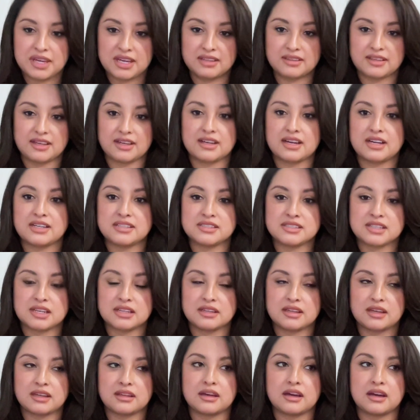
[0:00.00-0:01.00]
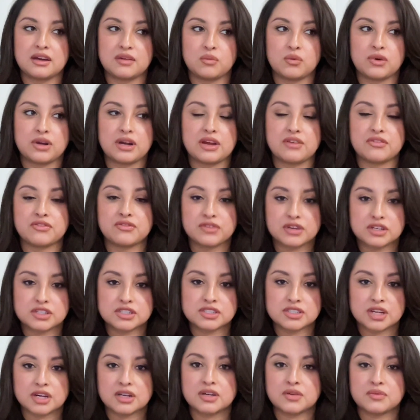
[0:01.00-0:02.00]
Like I said, that when I first
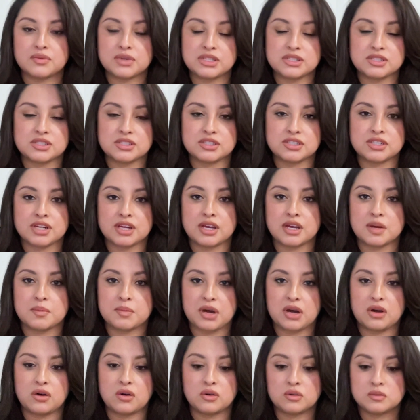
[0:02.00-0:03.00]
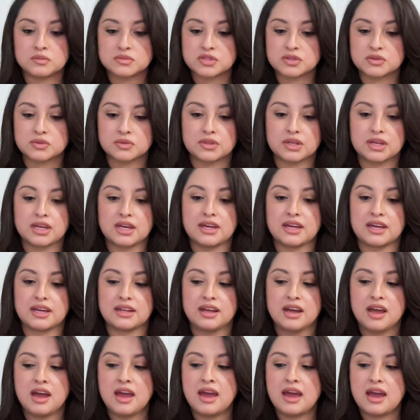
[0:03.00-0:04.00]
started researching about homeschooling, and
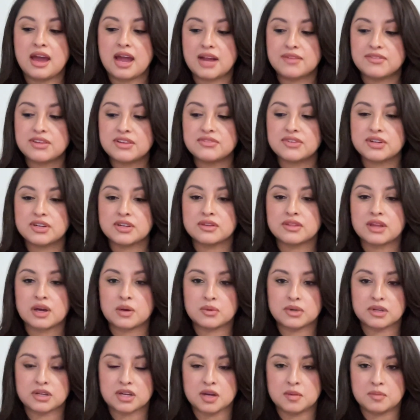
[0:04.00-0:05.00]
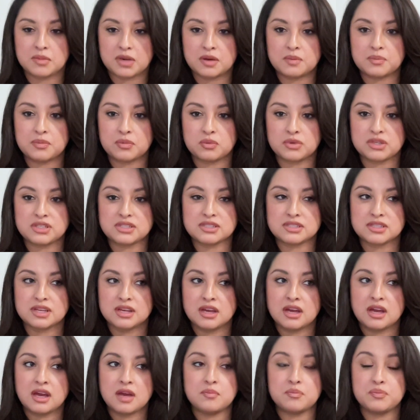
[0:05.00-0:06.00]
every video that would come up was
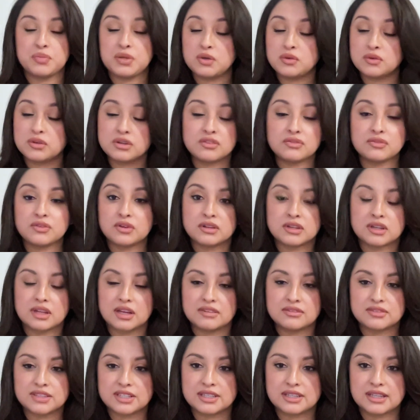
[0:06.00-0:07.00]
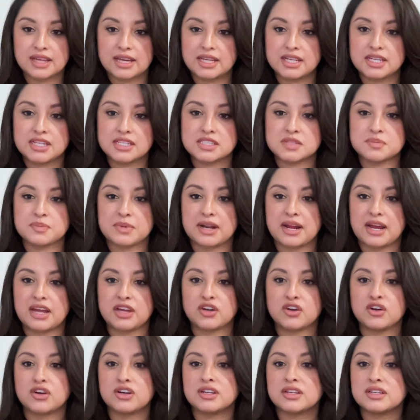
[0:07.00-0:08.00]
beautiful, lovely ladies, but I
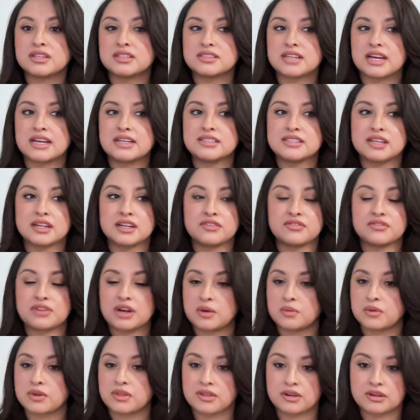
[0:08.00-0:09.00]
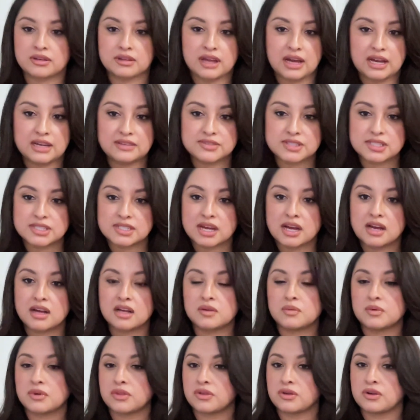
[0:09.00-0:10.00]
couldn't identify with their lifestyle,
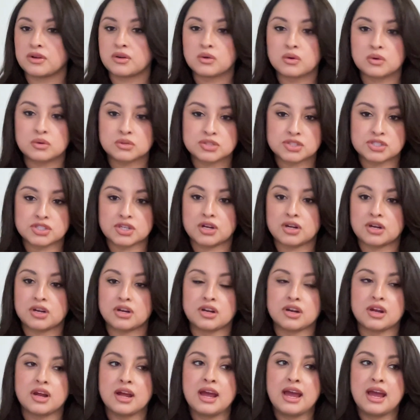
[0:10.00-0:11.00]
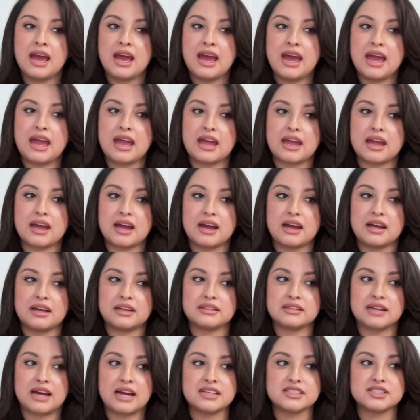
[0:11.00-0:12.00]
with their culture. And
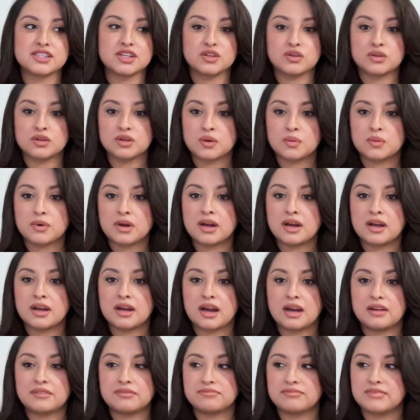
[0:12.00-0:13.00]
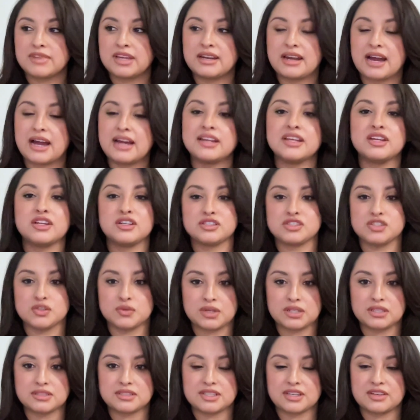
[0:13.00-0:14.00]
I said, you know what? Then I need to do
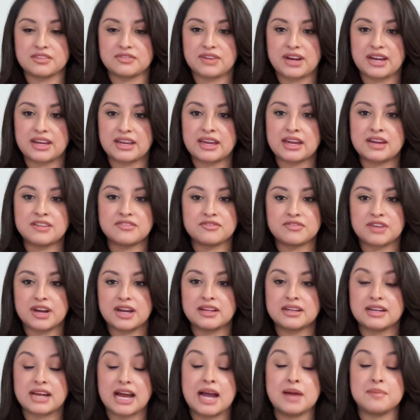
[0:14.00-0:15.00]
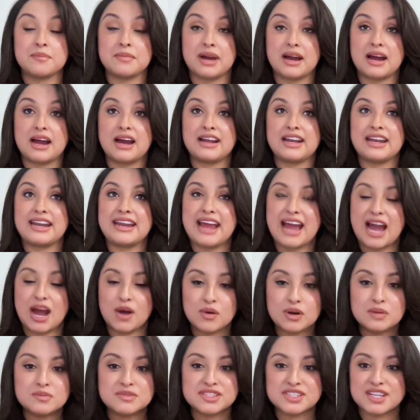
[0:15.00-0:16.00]
it. If I can't find, I'm
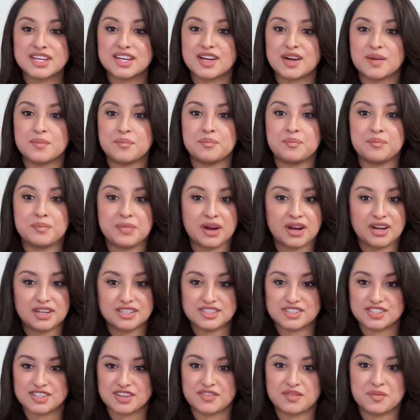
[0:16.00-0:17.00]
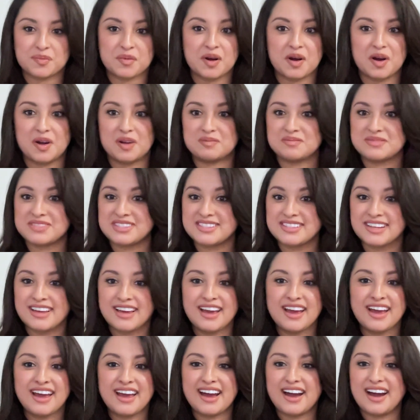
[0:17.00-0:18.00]
seeing a bunch of moms.
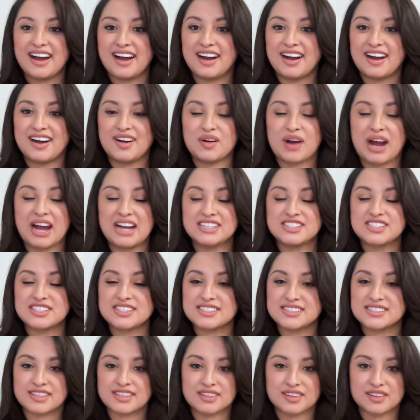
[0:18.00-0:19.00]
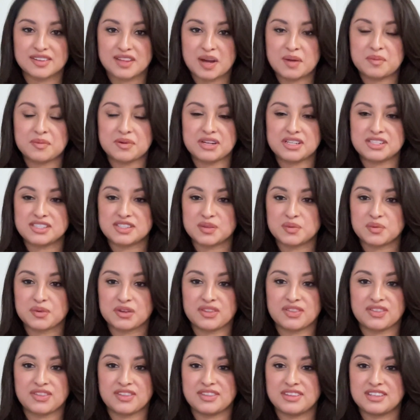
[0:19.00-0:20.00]
I just collaboration with
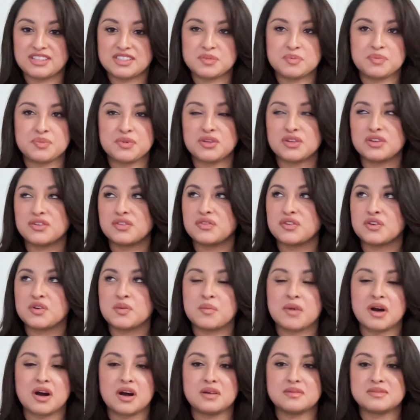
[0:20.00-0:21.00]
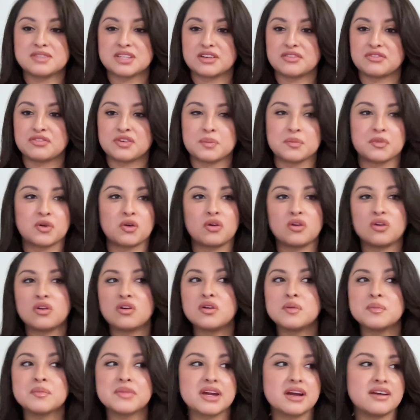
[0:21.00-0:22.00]
these beautiful moms that are from
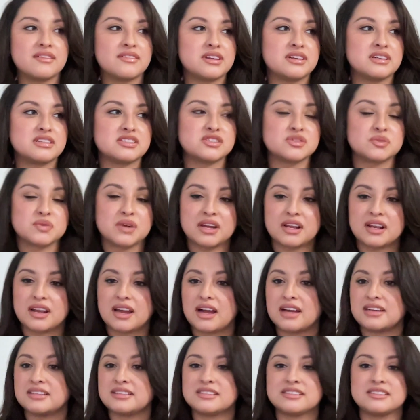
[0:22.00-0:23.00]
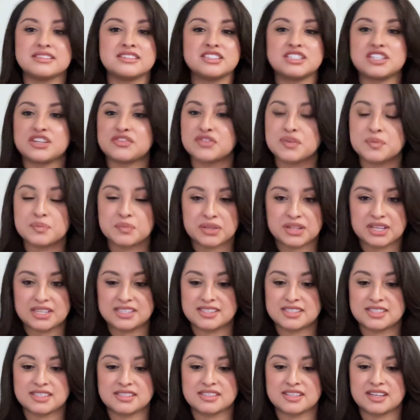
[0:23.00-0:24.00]
Colombia, Venezuela, different
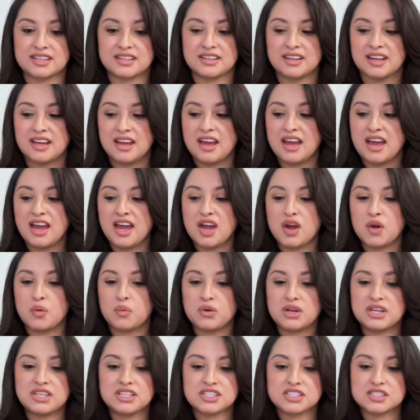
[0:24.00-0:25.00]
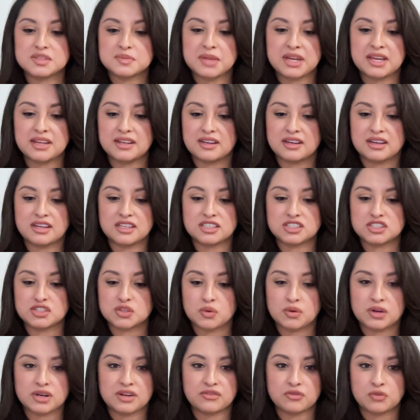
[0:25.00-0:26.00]
places. And we just made a
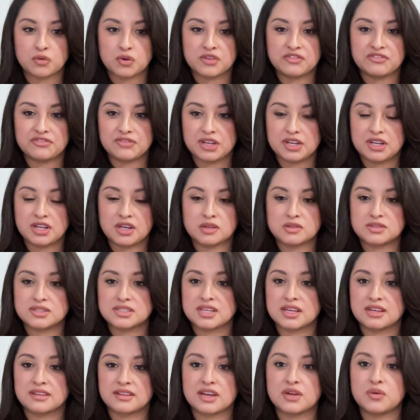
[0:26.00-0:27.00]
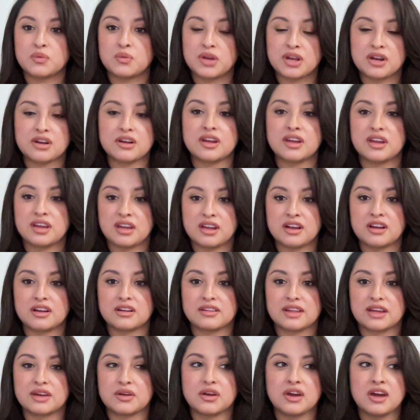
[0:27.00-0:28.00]
short form video saying, like, we are here.
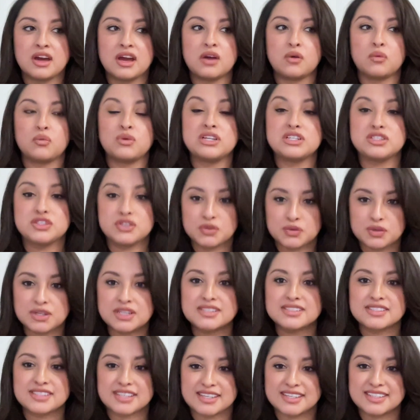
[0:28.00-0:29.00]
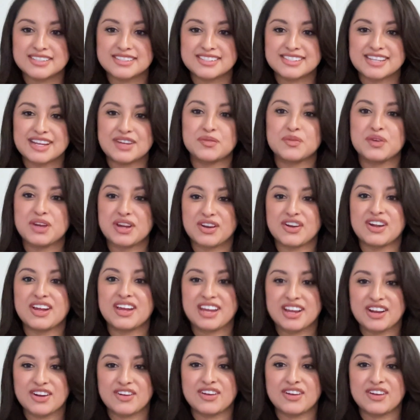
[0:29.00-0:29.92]
Like, we do exist and we are here.